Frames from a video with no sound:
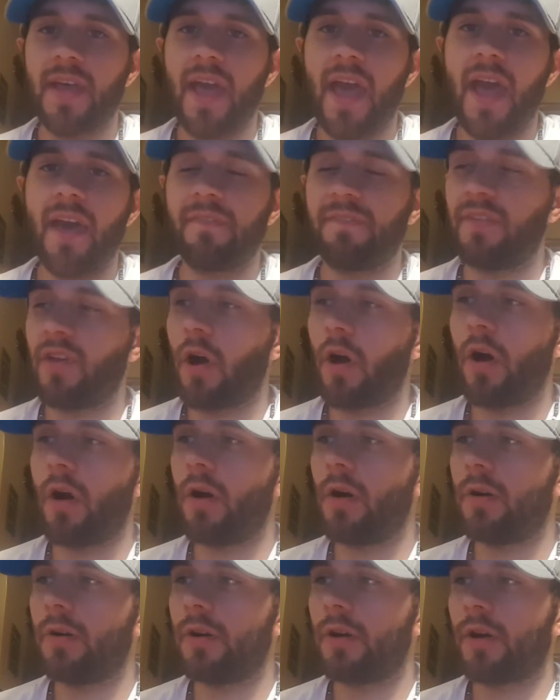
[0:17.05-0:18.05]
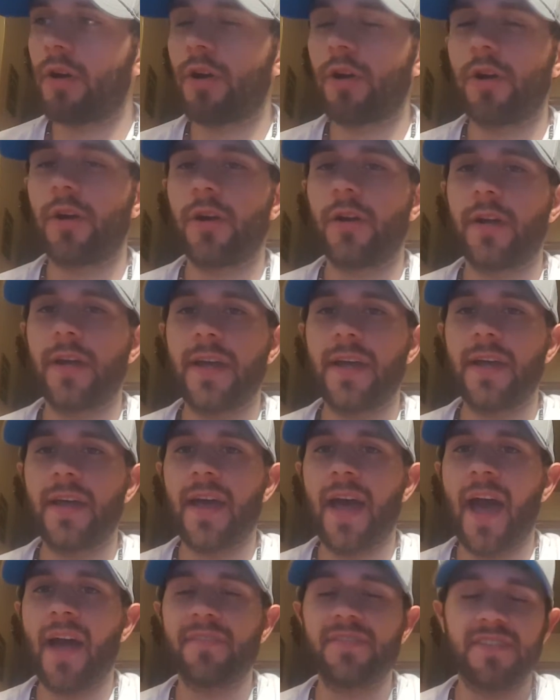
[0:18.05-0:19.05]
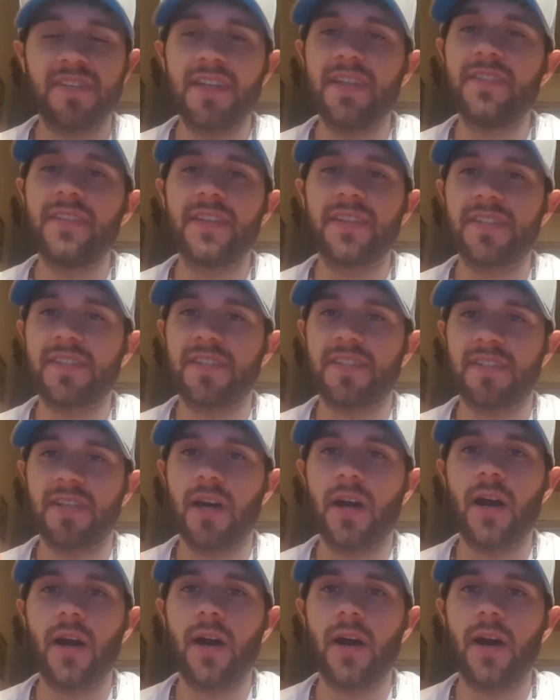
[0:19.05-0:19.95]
if y'all have seen this